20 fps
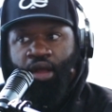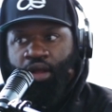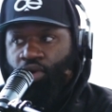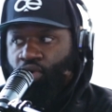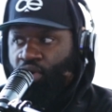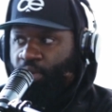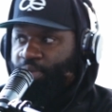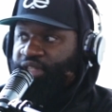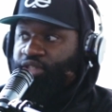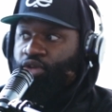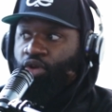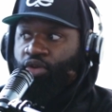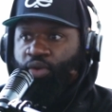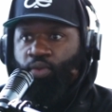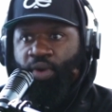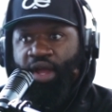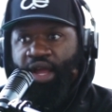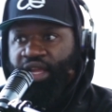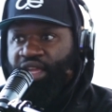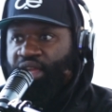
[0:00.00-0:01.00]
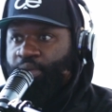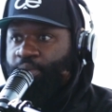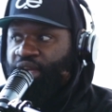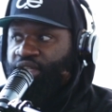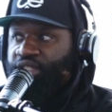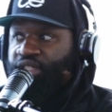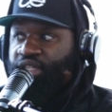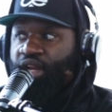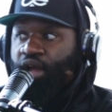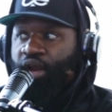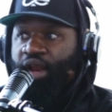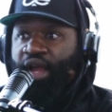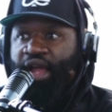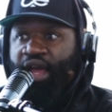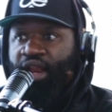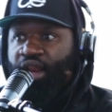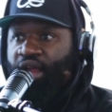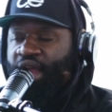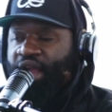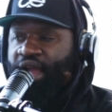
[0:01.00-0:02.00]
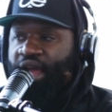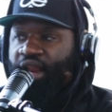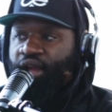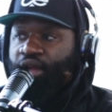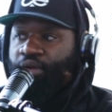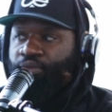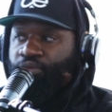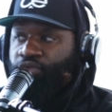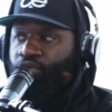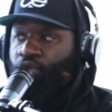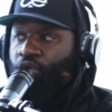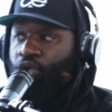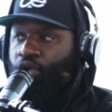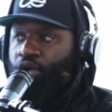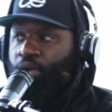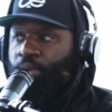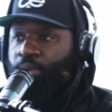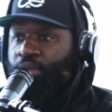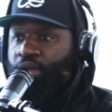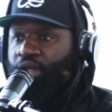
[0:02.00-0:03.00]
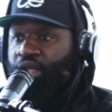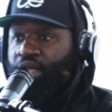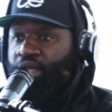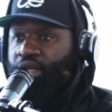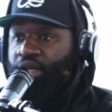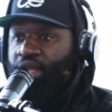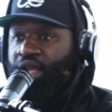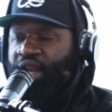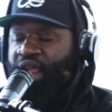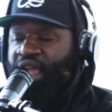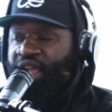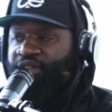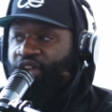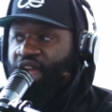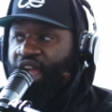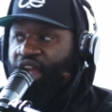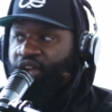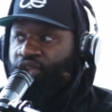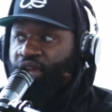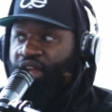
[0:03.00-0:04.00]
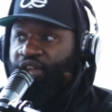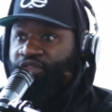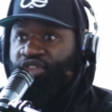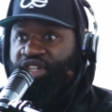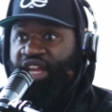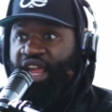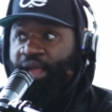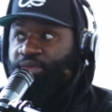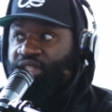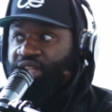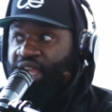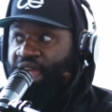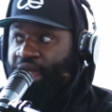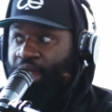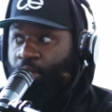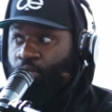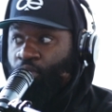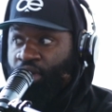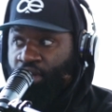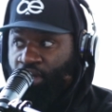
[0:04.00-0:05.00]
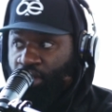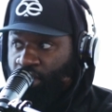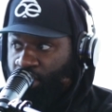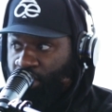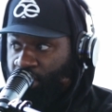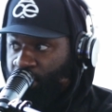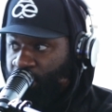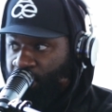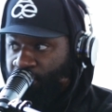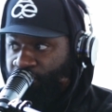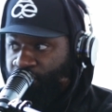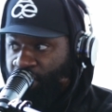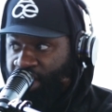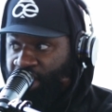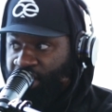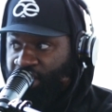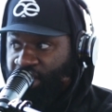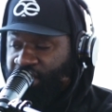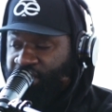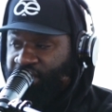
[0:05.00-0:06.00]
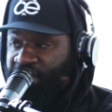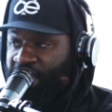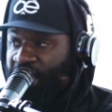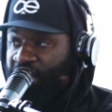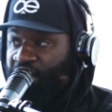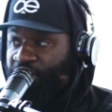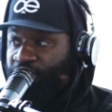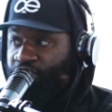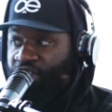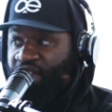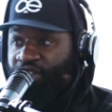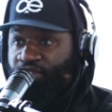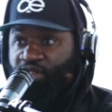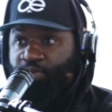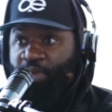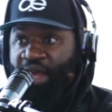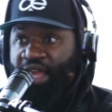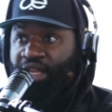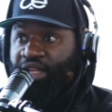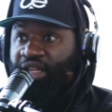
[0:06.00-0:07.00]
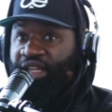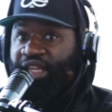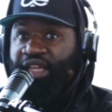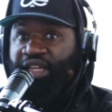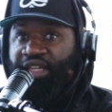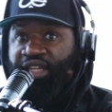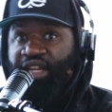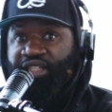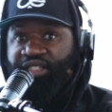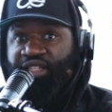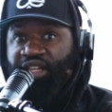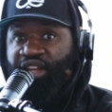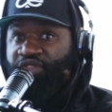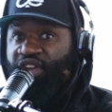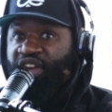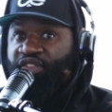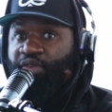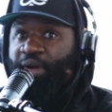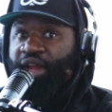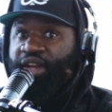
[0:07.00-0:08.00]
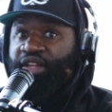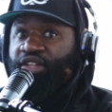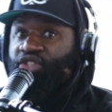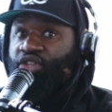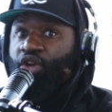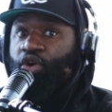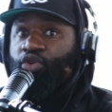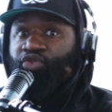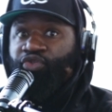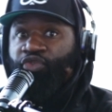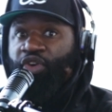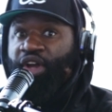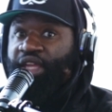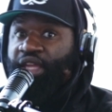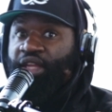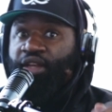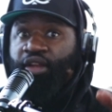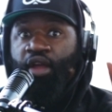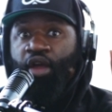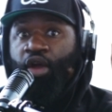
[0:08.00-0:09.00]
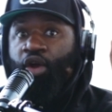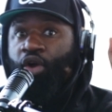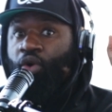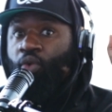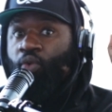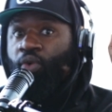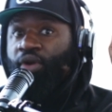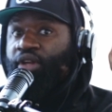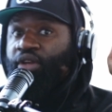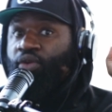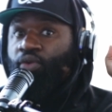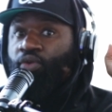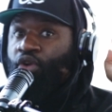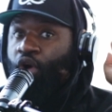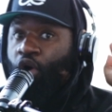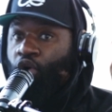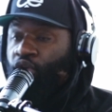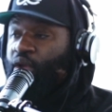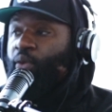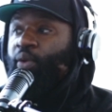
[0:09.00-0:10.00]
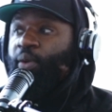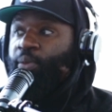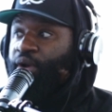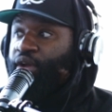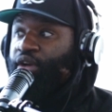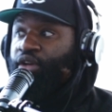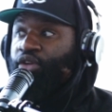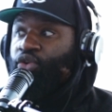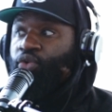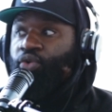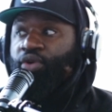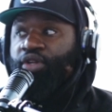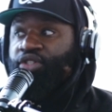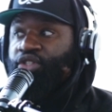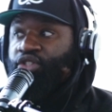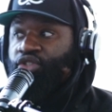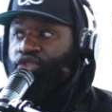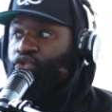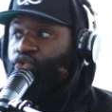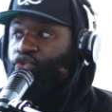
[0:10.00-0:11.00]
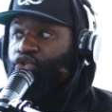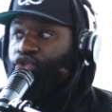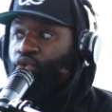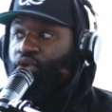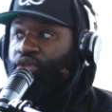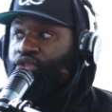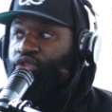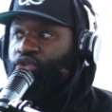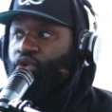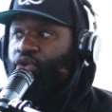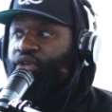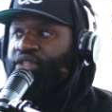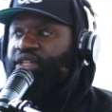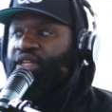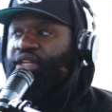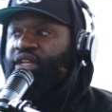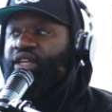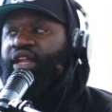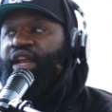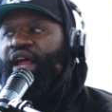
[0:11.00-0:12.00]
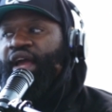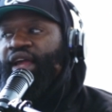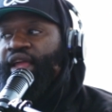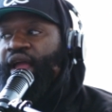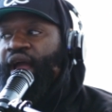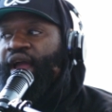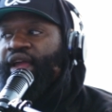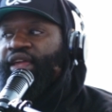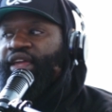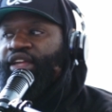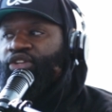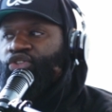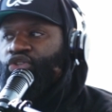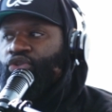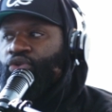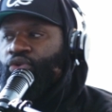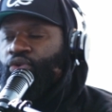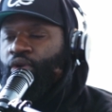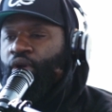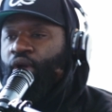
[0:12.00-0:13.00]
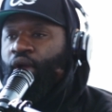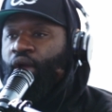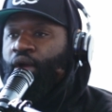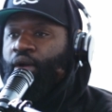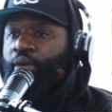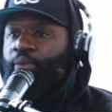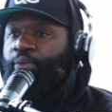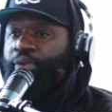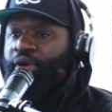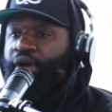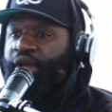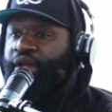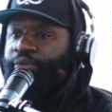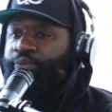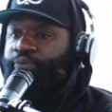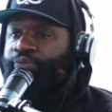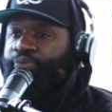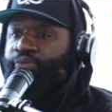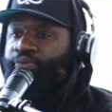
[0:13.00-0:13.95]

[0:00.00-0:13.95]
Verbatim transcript: Quibi's the only way I can get my shit out, I gotta conform. Then, and if James Cameron fucking does that, if Spike Lee does it, if everybody just goes fuck it, the only way we're gonna do it is just do short stories, and then I get you, but.